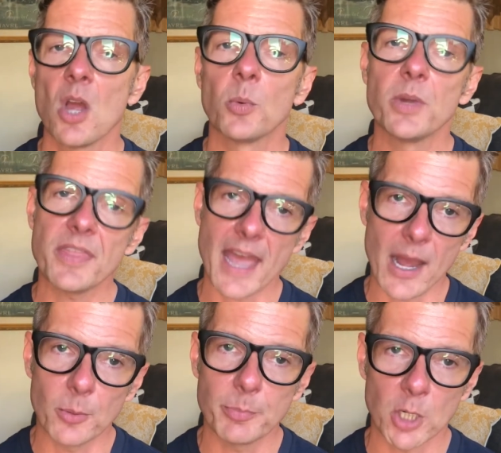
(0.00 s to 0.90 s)

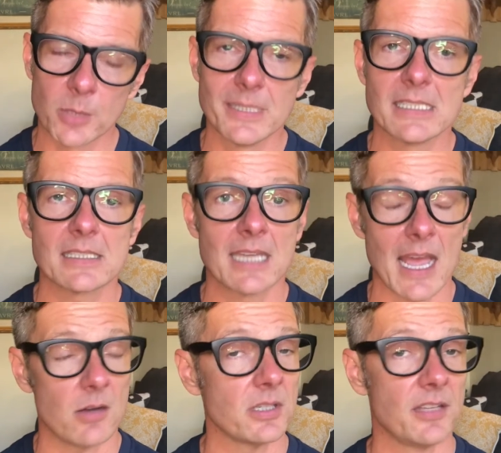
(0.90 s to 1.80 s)
without permits.
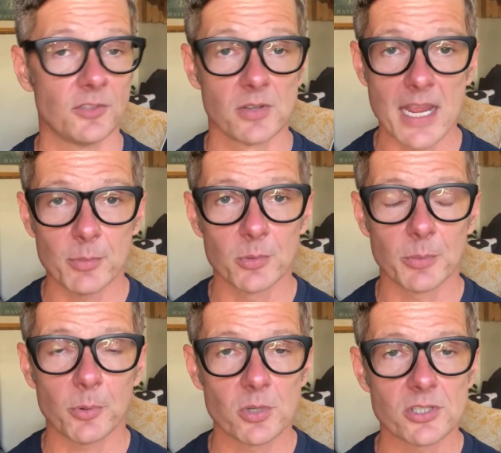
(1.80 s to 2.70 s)
Now, if your neighbor
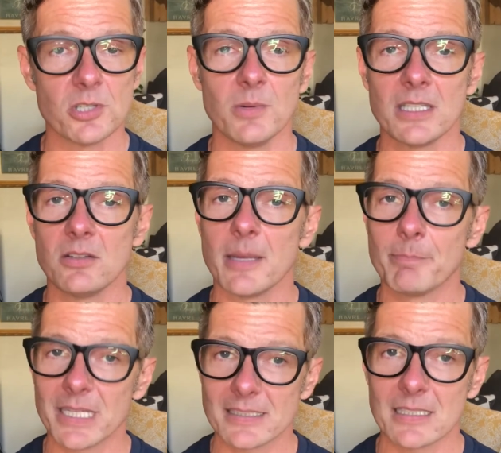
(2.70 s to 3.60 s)
reports you and you get
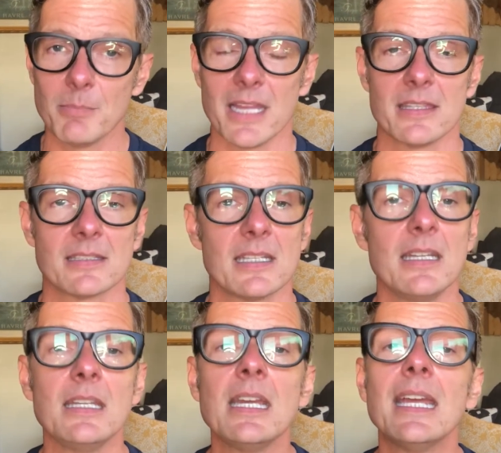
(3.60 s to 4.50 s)
busted by the
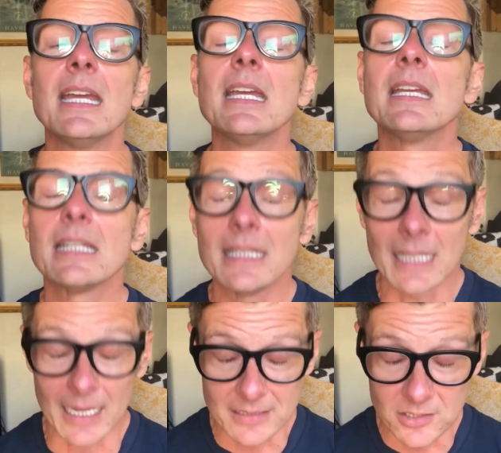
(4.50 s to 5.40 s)
city,
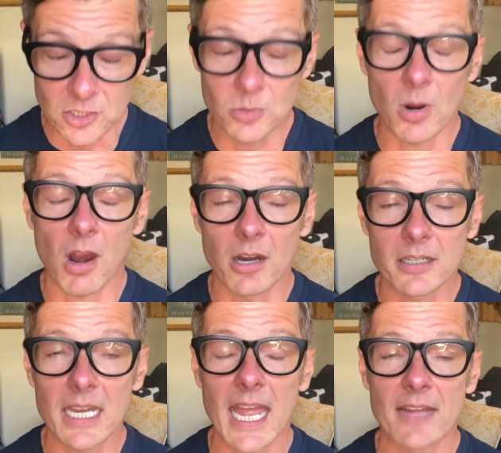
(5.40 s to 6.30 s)
yes, you are
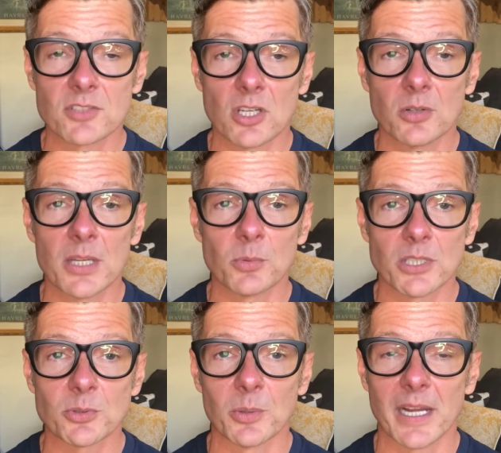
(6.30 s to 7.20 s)
going to have to go get
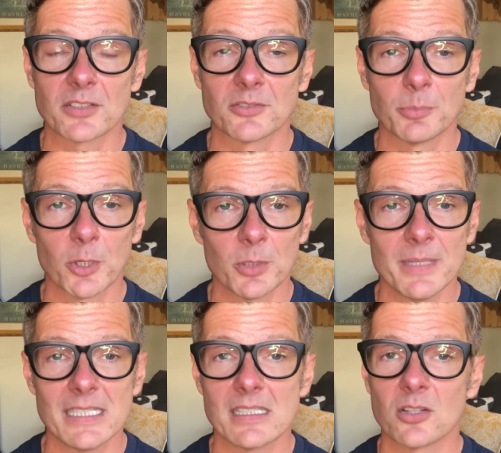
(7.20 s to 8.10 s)
retroactive
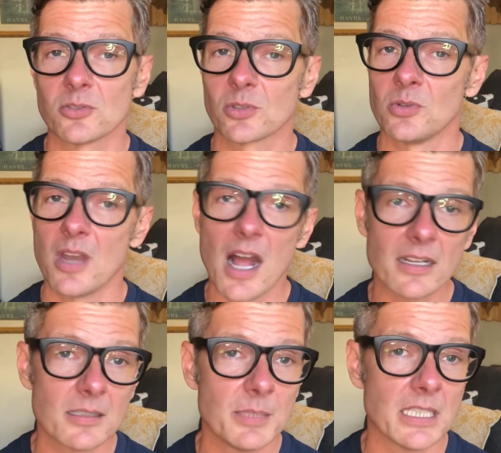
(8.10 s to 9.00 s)
permits. Those are not
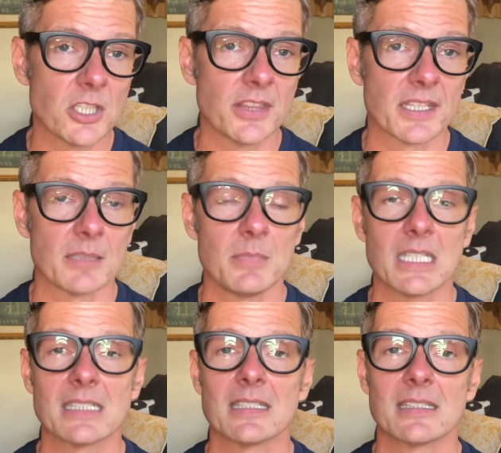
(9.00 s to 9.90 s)
going to be a good thing
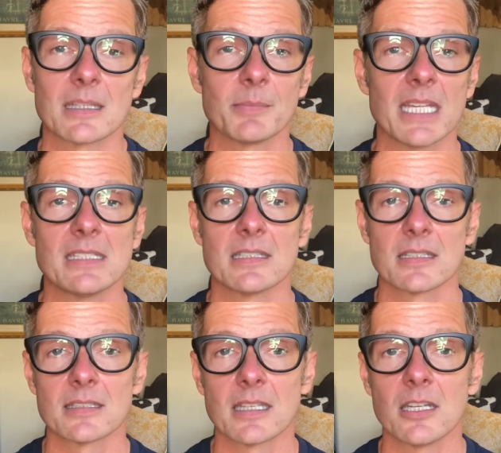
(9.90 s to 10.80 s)
because in some cases the
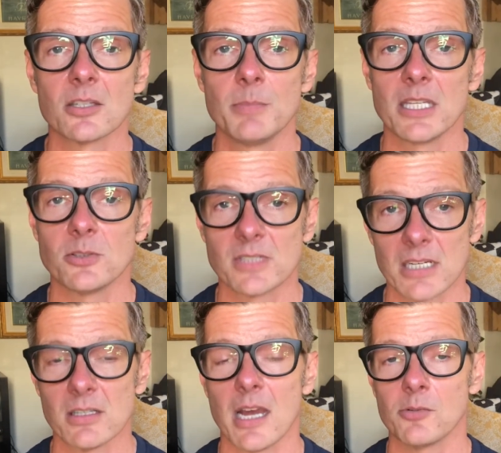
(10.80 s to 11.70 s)
city could make you
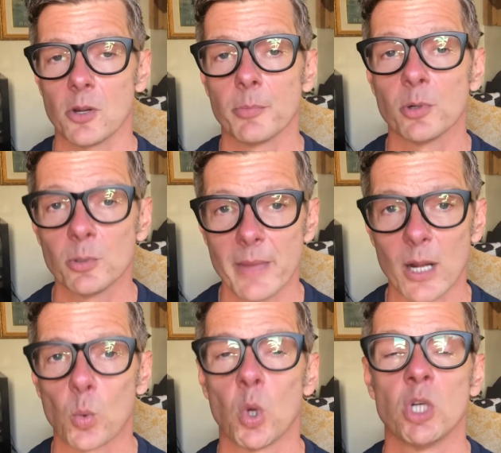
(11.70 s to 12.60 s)
tear down or pull
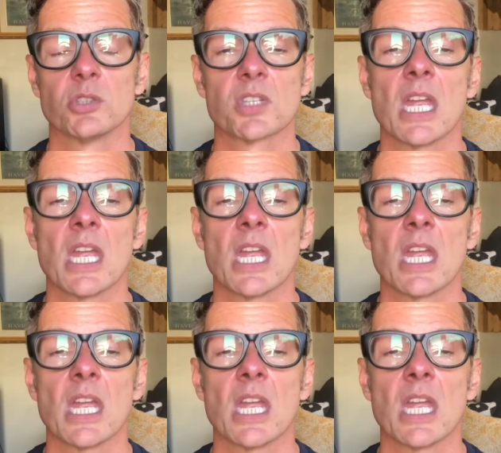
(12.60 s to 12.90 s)
back walls